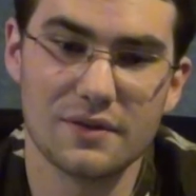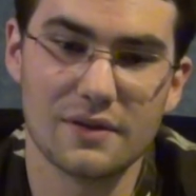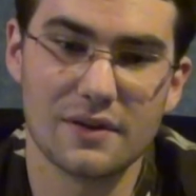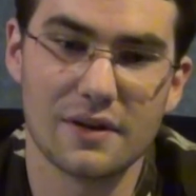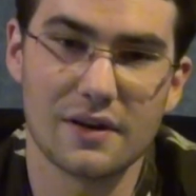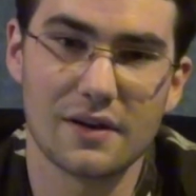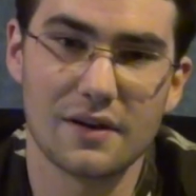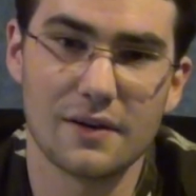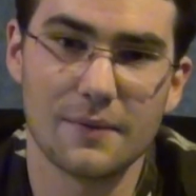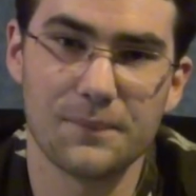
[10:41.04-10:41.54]

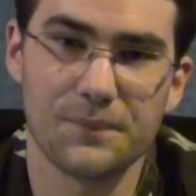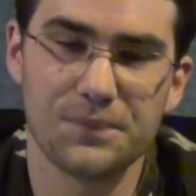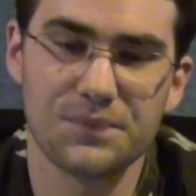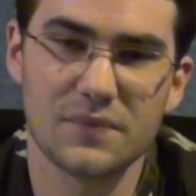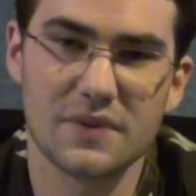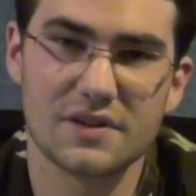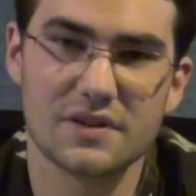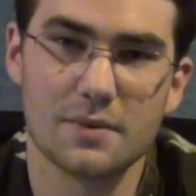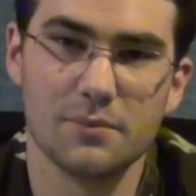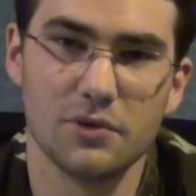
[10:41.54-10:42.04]
um,
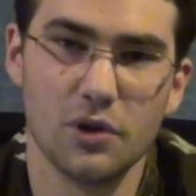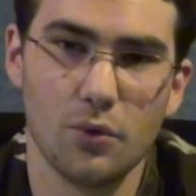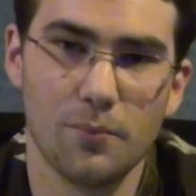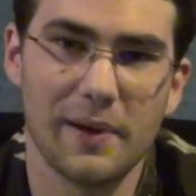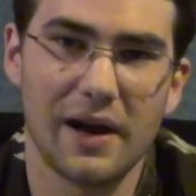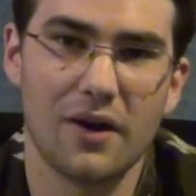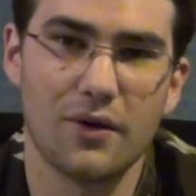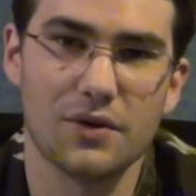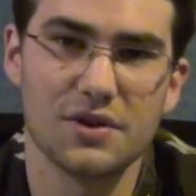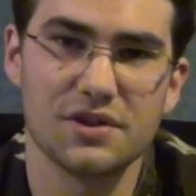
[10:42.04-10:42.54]
some low
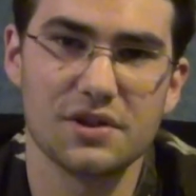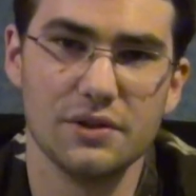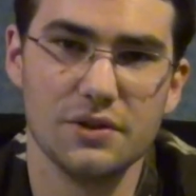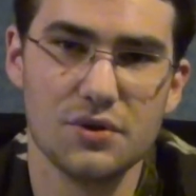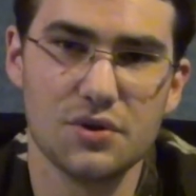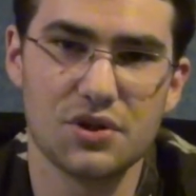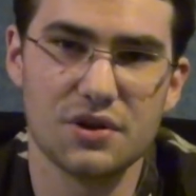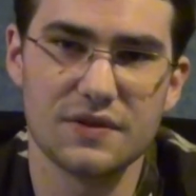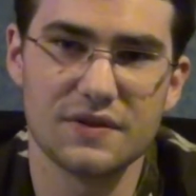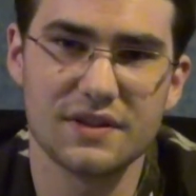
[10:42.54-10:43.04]
power
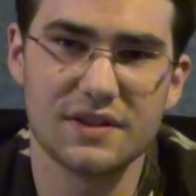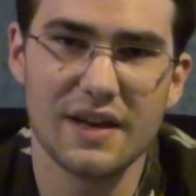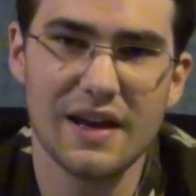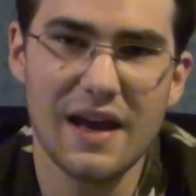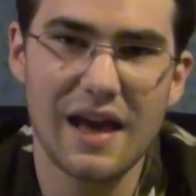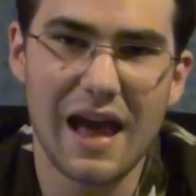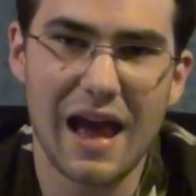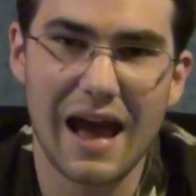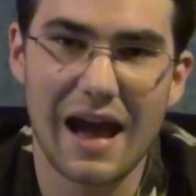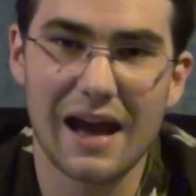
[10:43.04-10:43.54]
solutions,
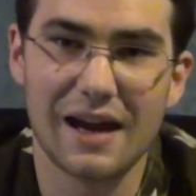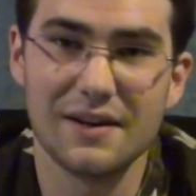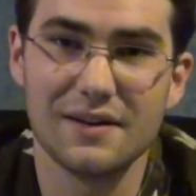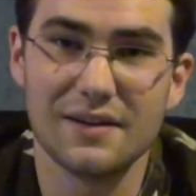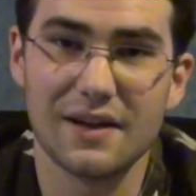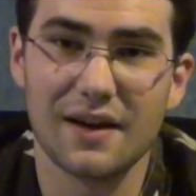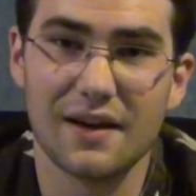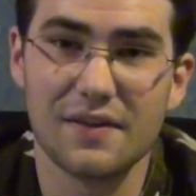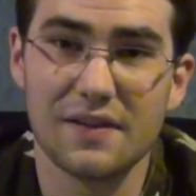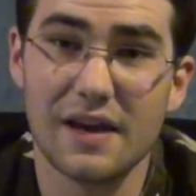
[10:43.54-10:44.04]
and
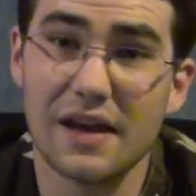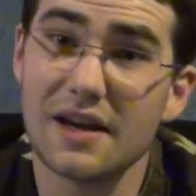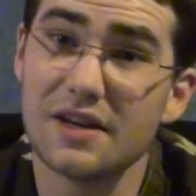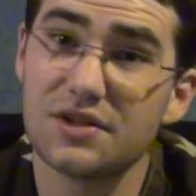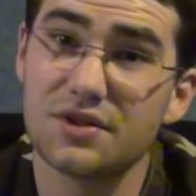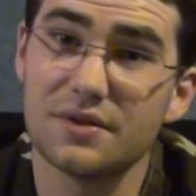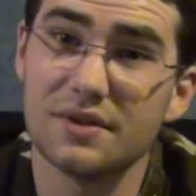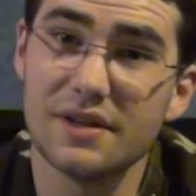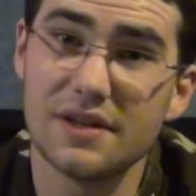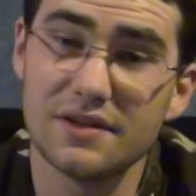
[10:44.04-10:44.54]
uh, the
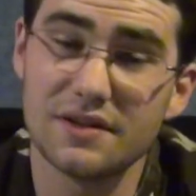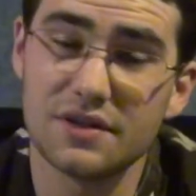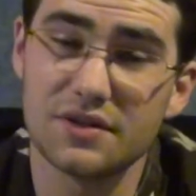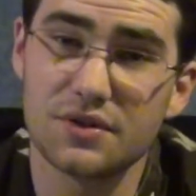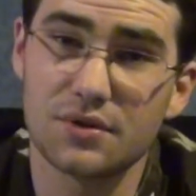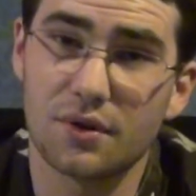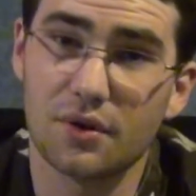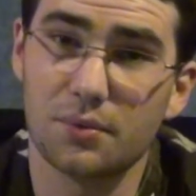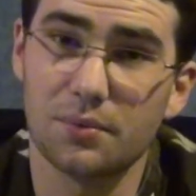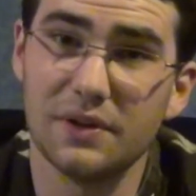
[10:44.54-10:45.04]
Acer Easy
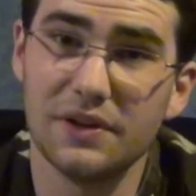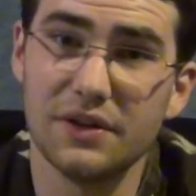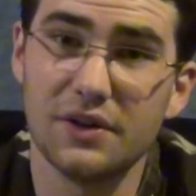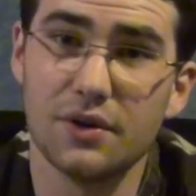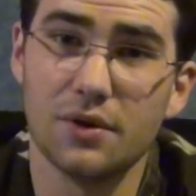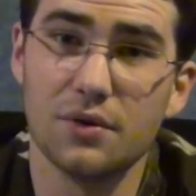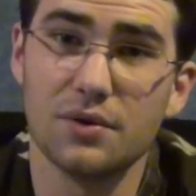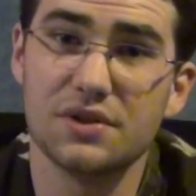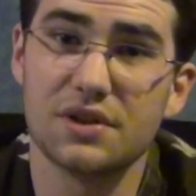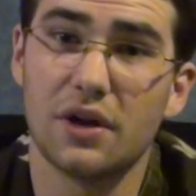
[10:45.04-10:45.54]
Store really
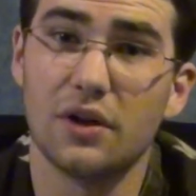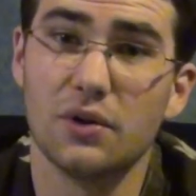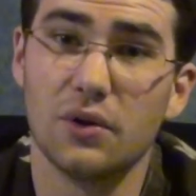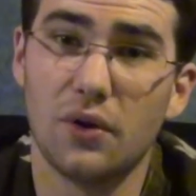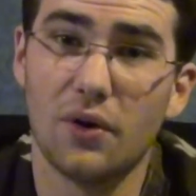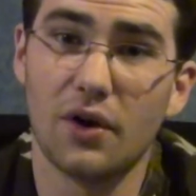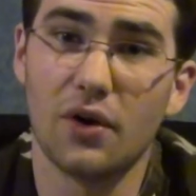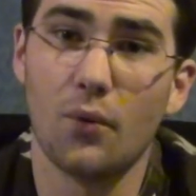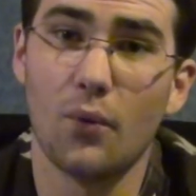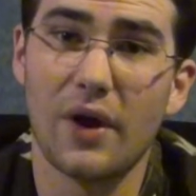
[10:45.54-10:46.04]
goes a
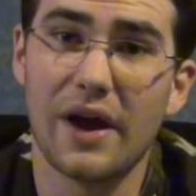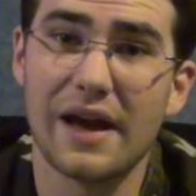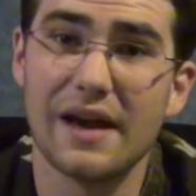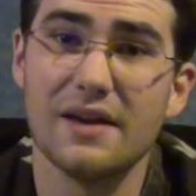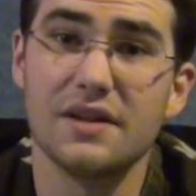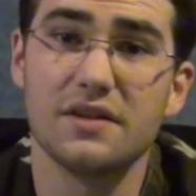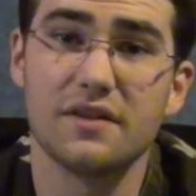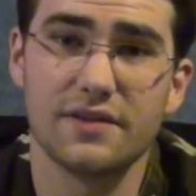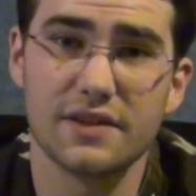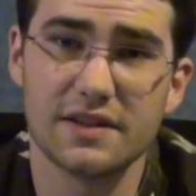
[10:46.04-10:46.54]
long
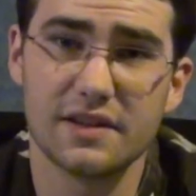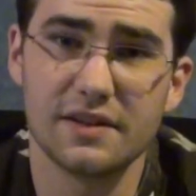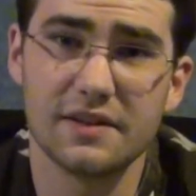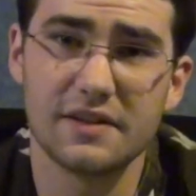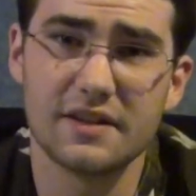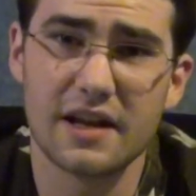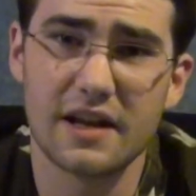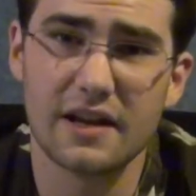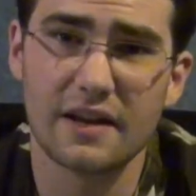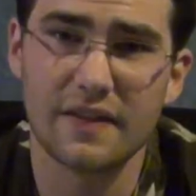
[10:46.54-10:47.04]
way to
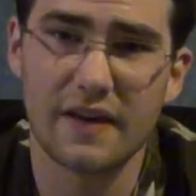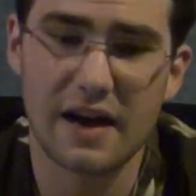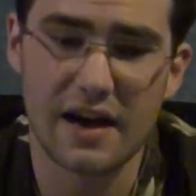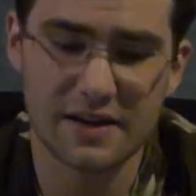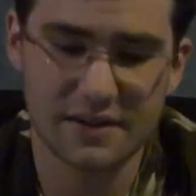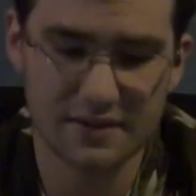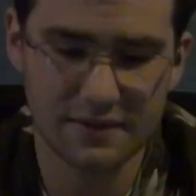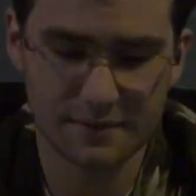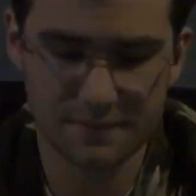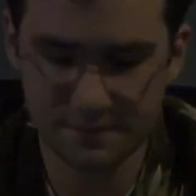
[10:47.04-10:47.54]
facilitating
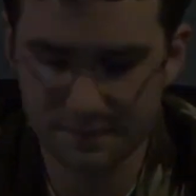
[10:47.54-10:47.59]
that.